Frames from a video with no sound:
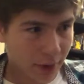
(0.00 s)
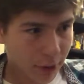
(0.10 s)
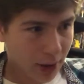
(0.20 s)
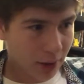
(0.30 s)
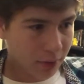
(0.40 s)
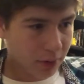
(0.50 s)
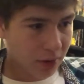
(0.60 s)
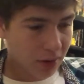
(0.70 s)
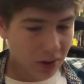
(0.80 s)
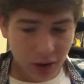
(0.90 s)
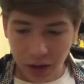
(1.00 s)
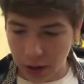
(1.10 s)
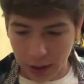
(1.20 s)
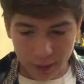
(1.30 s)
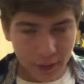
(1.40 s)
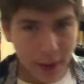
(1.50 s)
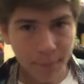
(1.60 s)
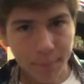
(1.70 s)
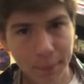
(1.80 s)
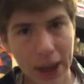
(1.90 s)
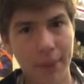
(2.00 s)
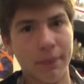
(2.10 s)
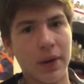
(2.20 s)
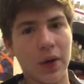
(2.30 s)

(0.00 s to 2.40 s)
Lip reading: around, and then bam,